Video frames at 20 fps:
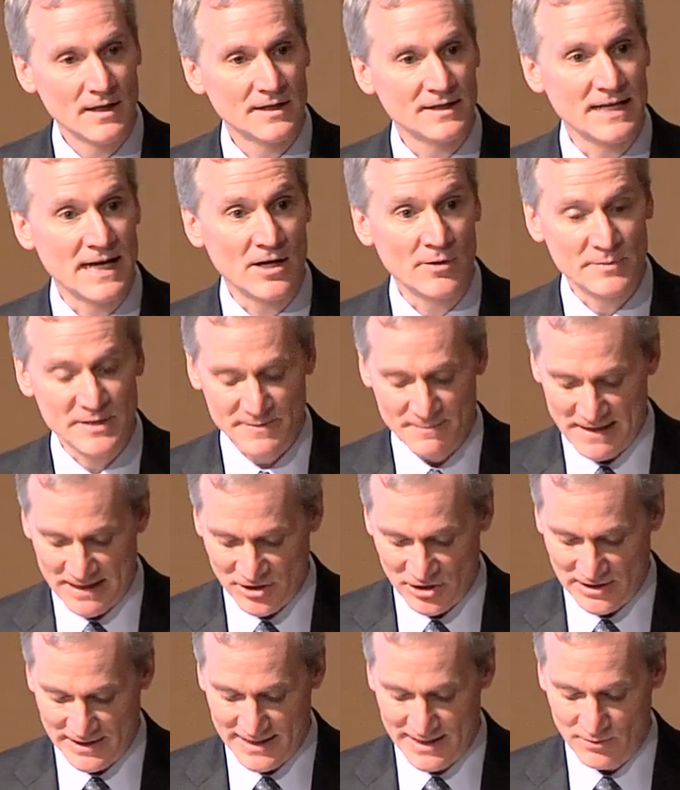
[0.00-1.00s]
Now, Ms.
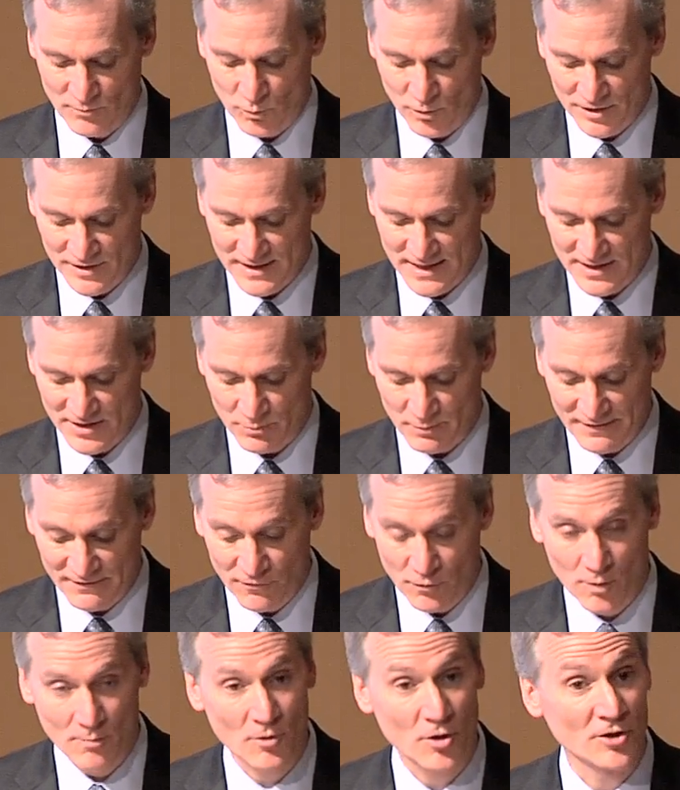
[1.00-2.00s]
Bachelet works as a
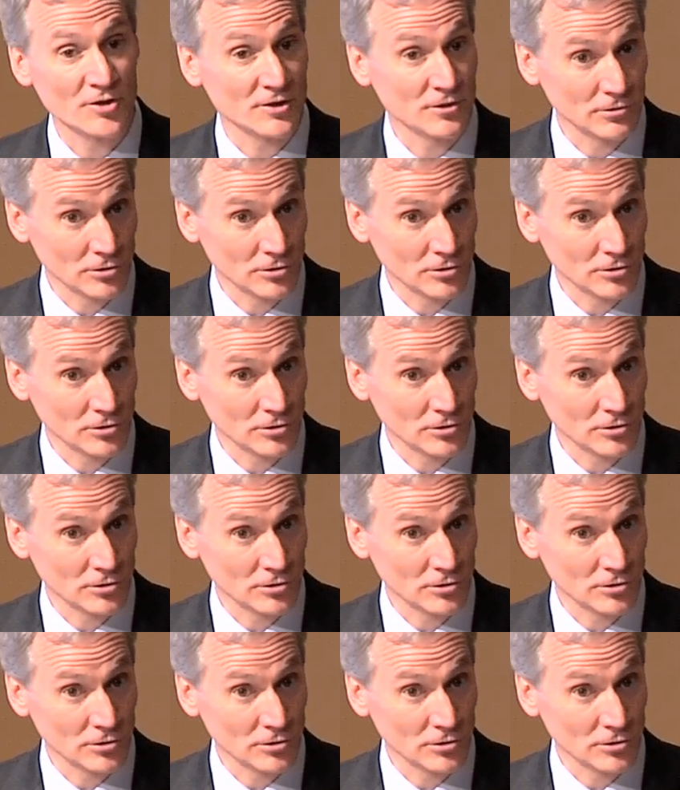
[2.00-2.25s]
reformer on a